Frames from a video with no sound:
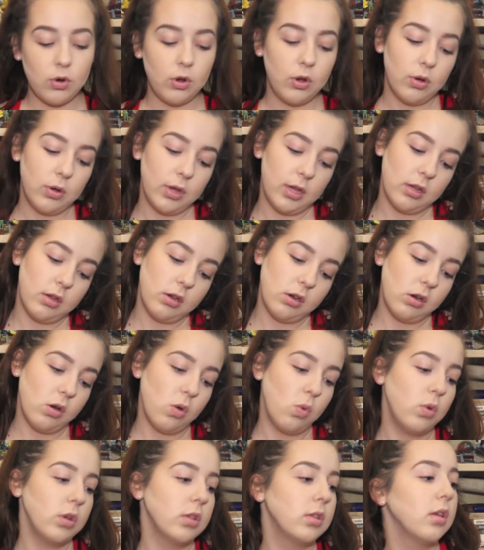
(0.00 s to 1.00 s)
I'm going to go
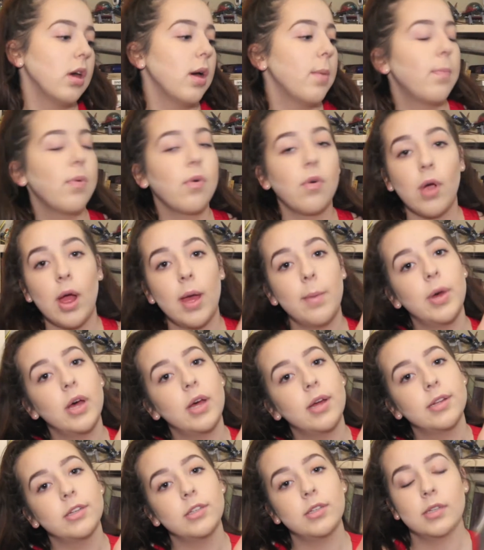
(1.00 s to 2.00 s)
in with a
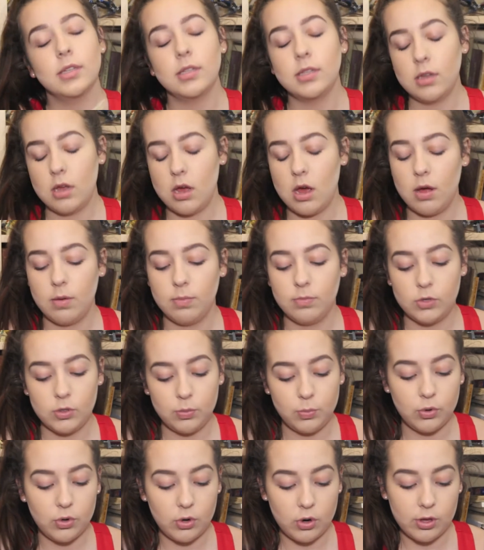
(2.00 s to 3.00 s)
primer
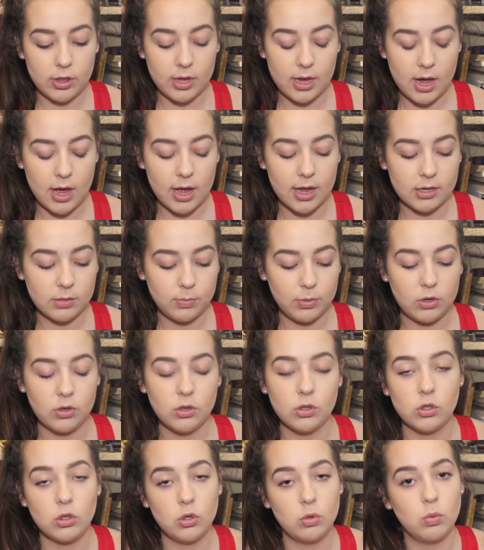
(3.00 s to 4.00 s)
to put on the eyes
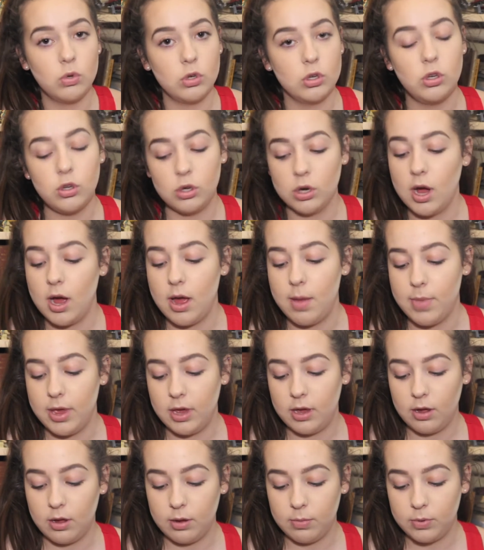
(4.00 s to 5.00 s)
because you want your eye
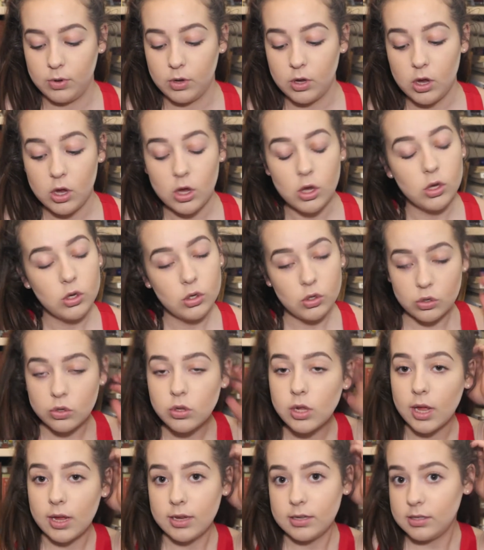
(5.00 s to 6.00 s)
makeup
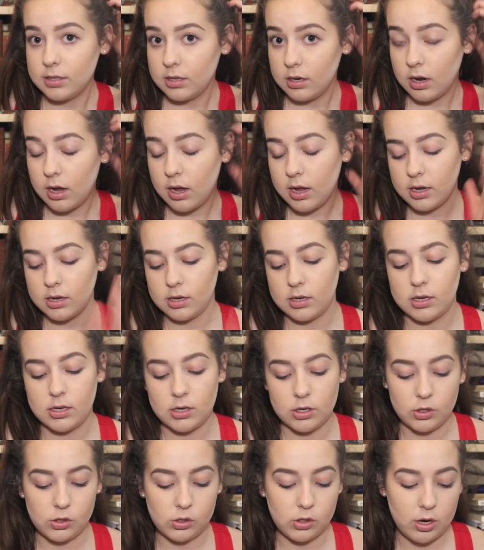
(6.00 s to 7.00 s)
to last the night.
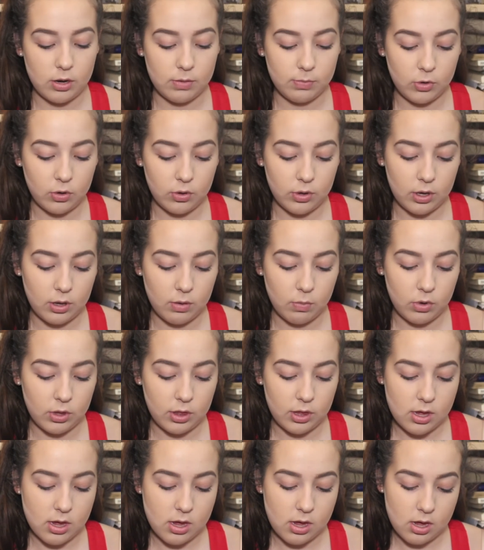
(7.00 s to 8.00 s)
So I'm going in
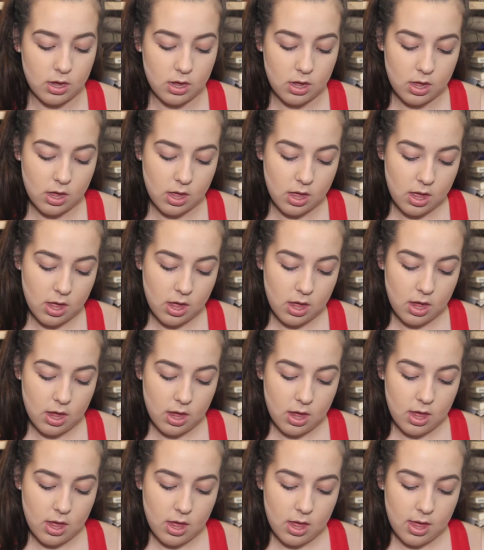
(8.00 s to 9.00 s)
with the
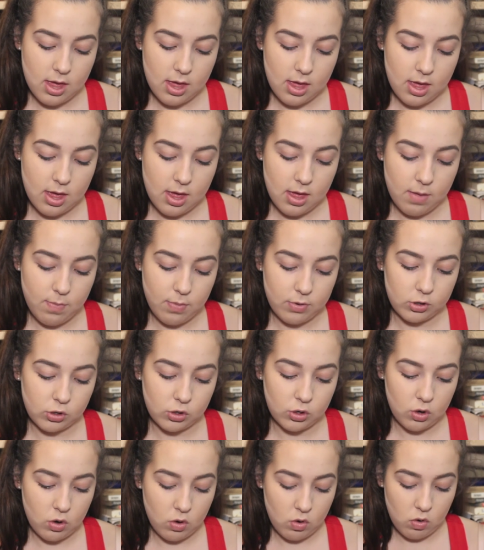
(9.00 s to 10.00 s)
Air
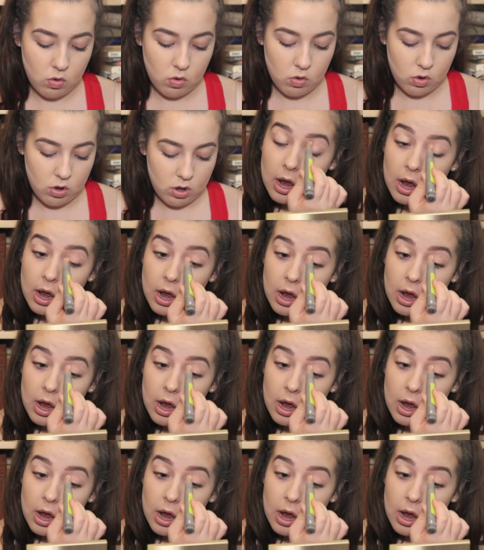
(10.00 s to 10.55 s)
Patrol.